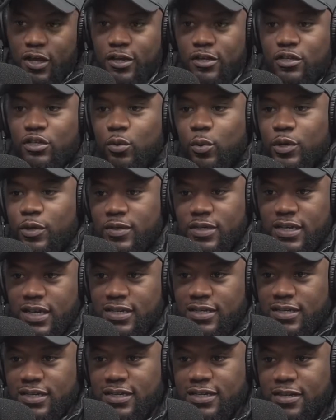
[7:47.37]
So when you say
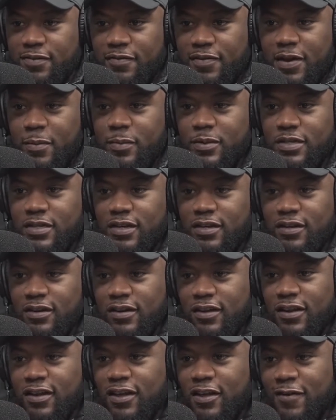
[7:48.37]
65%,
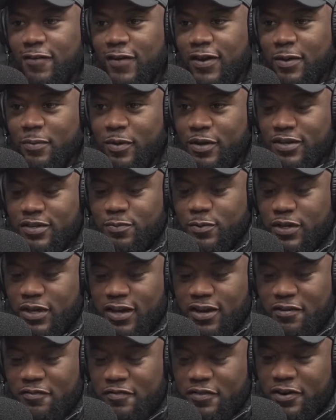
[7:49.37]
right, because we
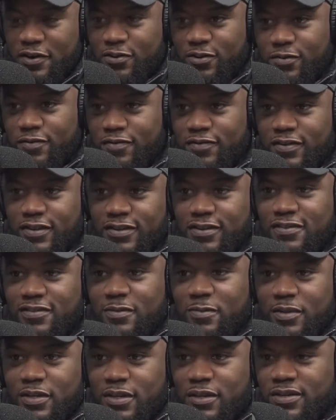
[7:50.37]
kind of veered off into
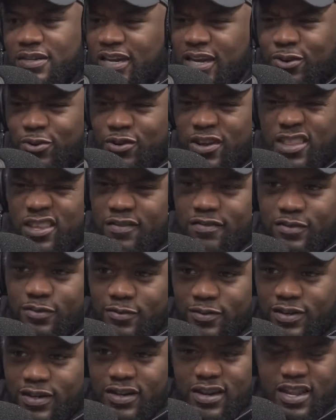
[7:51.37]
something else. Like, I love to
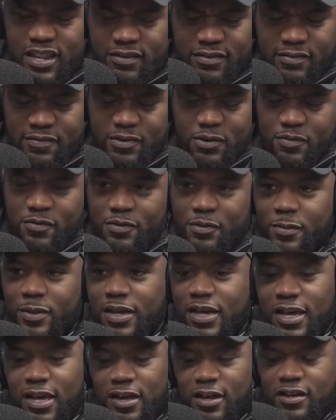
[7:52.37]
doing that. I love to veer off a little bit.
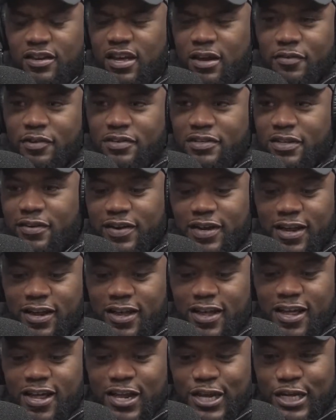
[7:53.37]
Not real estate right now.
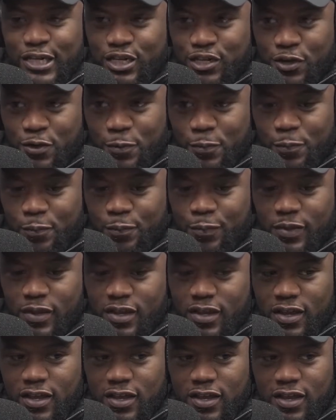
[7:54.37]
So,
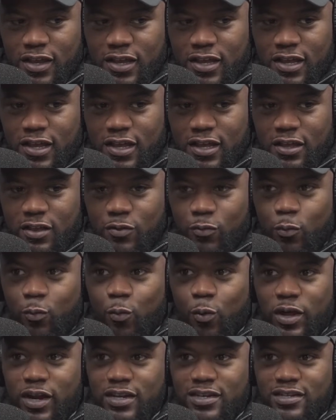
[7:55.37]

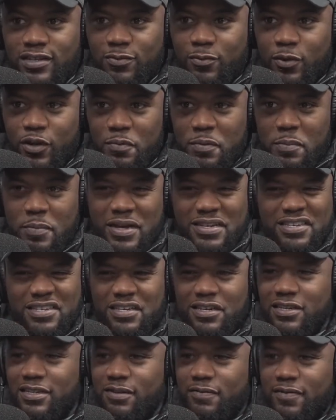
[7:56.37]
what do you mean by
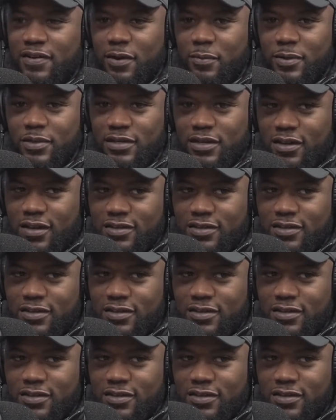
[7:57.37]
65%?